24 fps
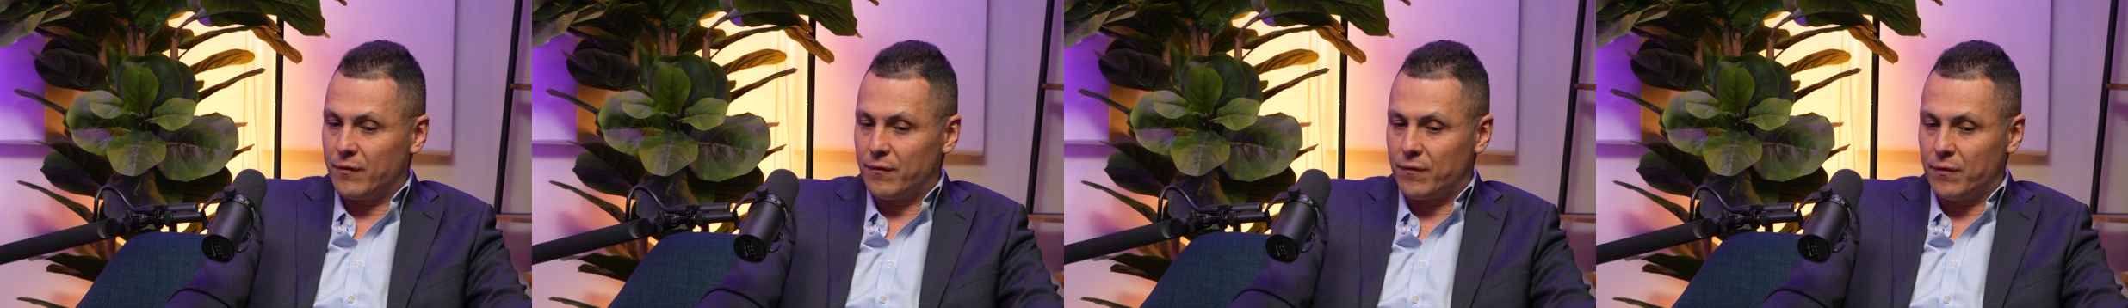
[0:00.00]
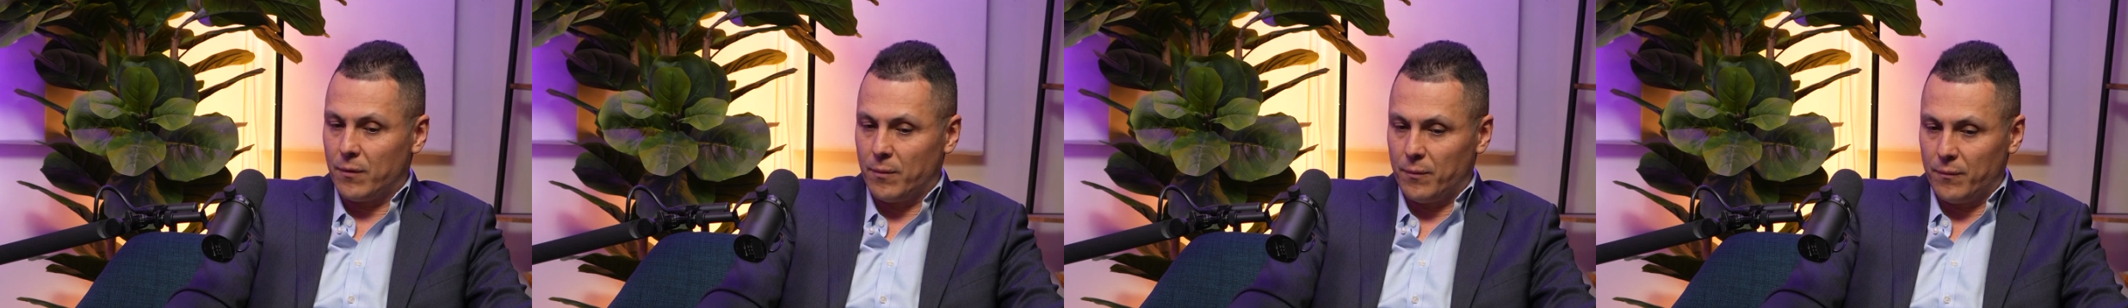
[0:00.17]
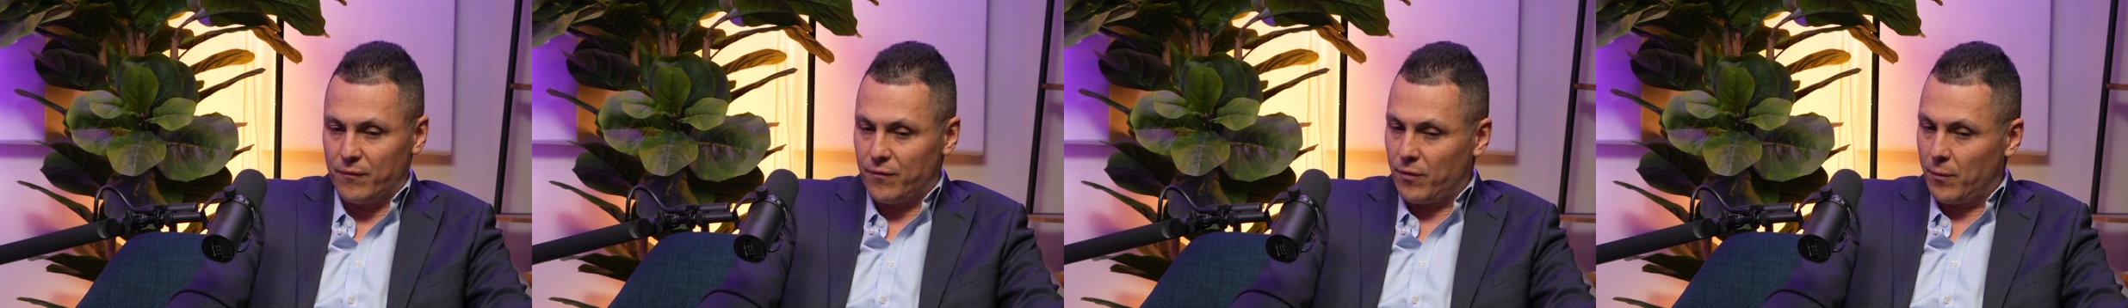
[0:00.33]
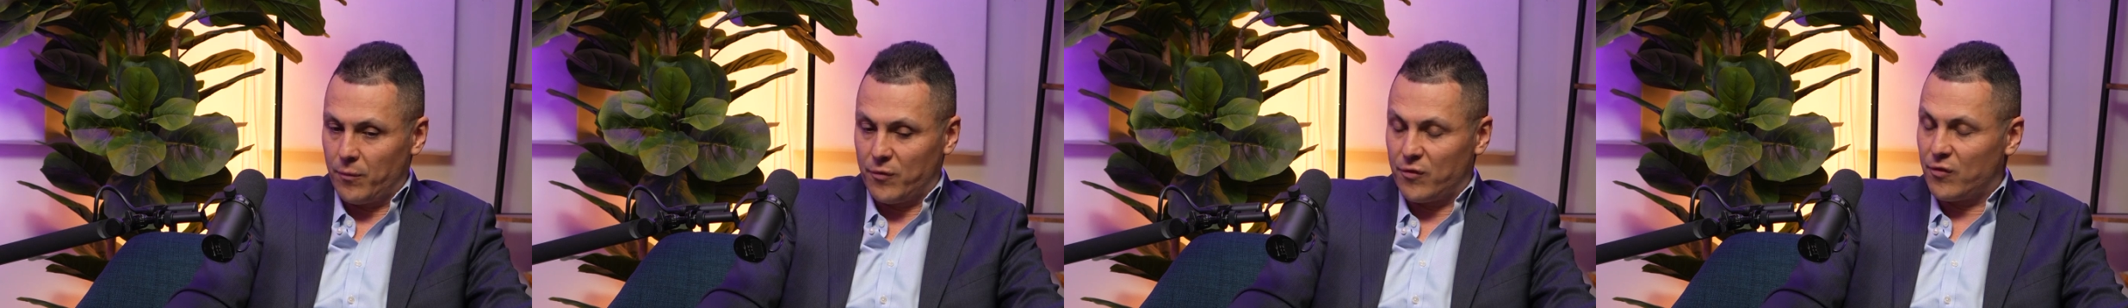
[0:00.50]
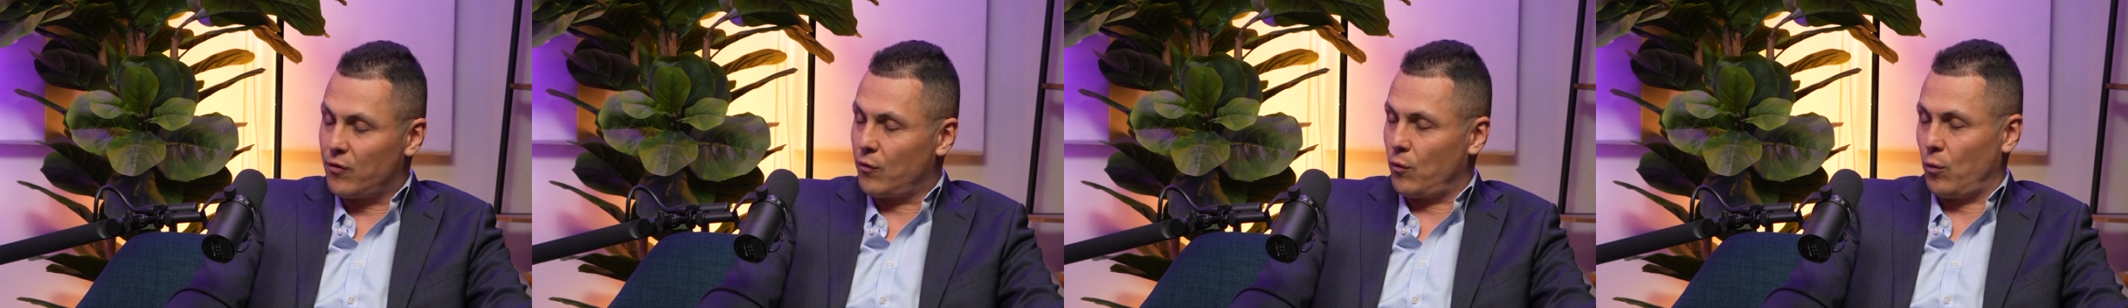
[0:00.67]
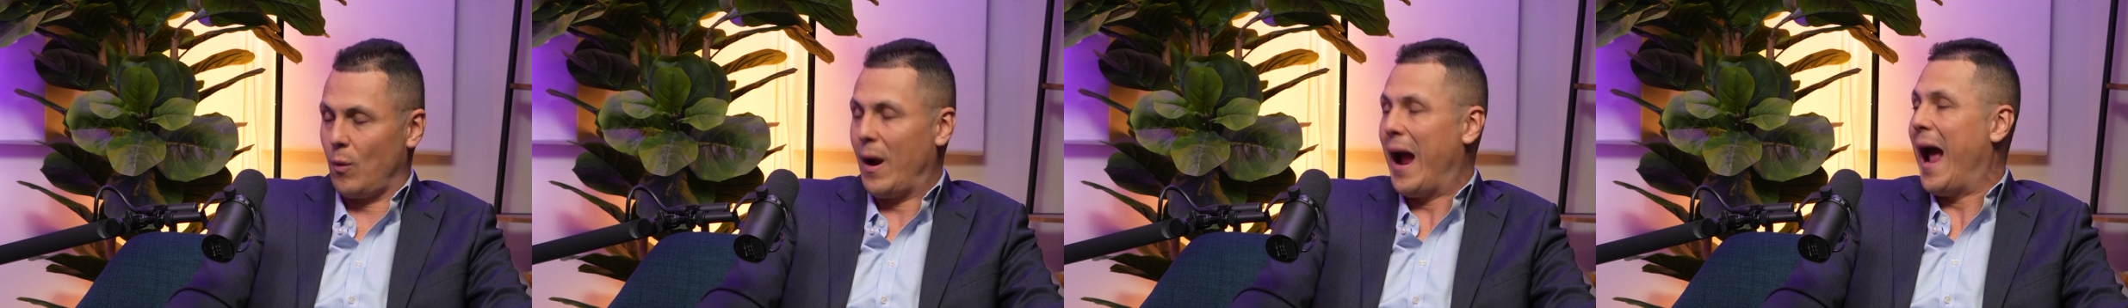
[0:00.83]
from
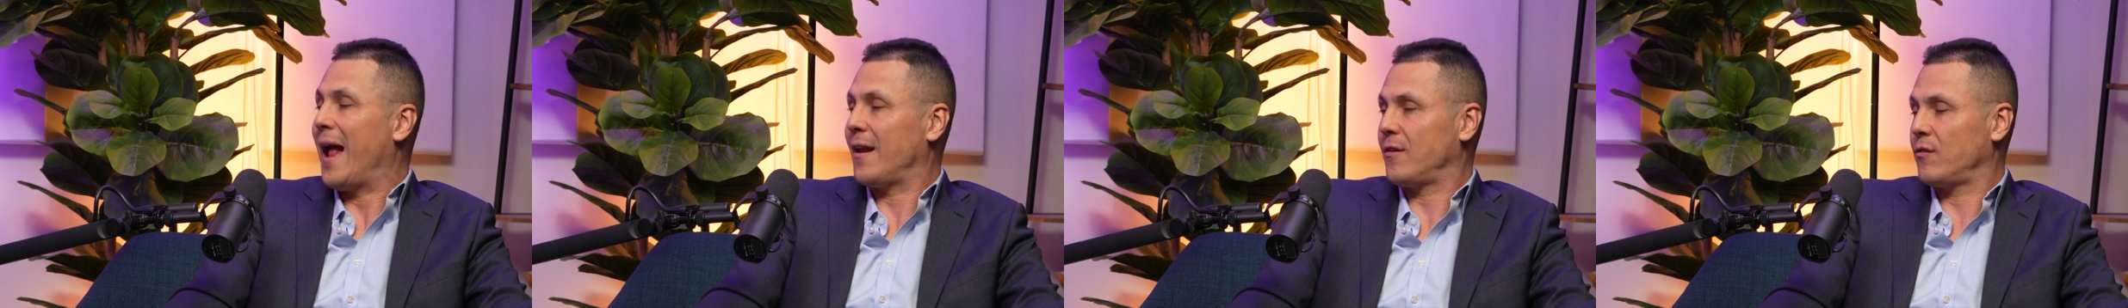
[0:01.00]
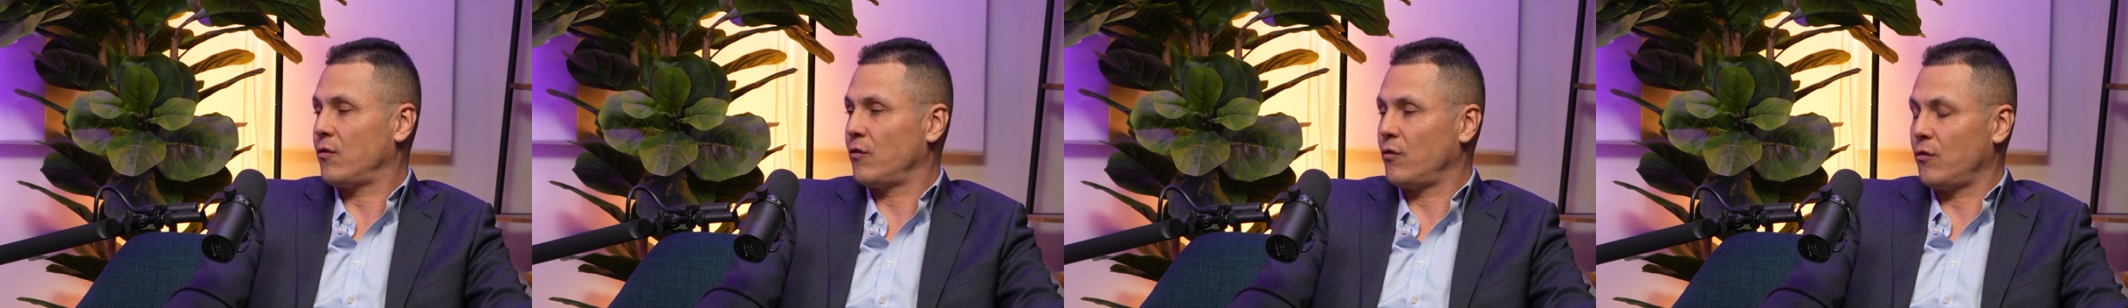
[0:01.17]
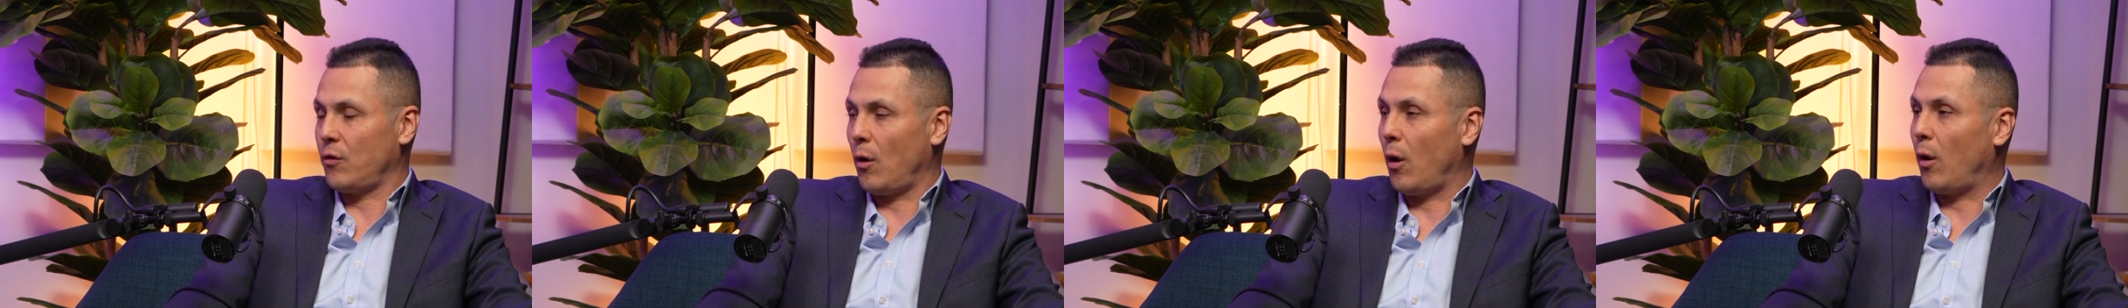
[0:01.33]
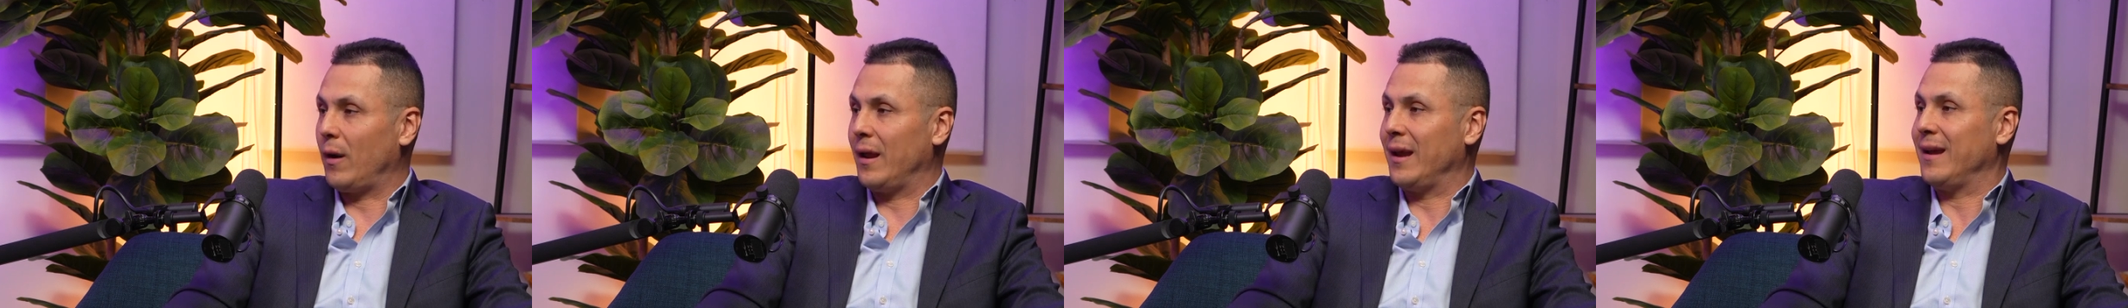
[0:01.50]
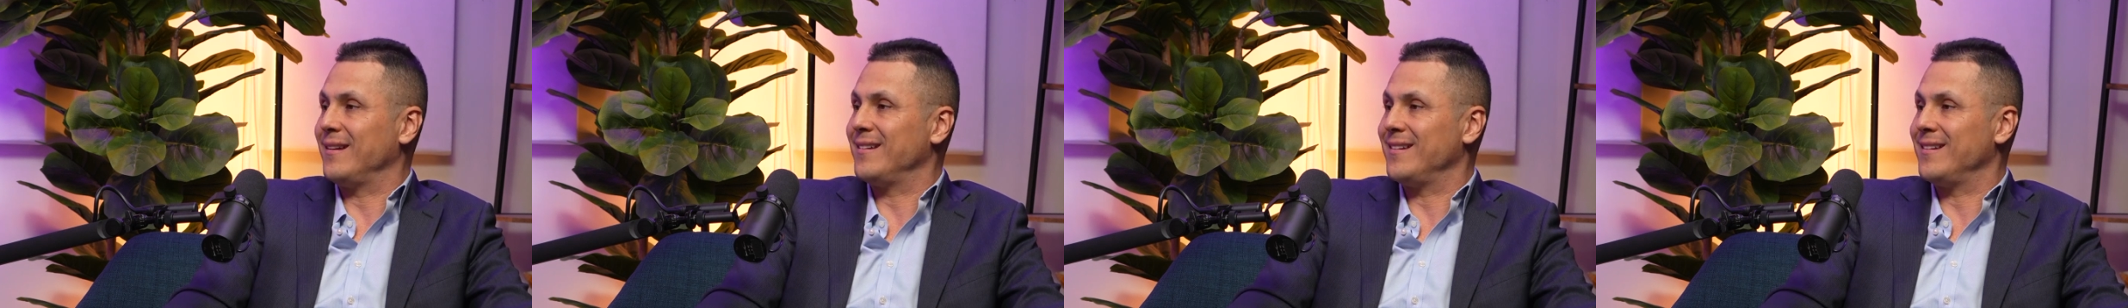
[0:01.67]
scratch starting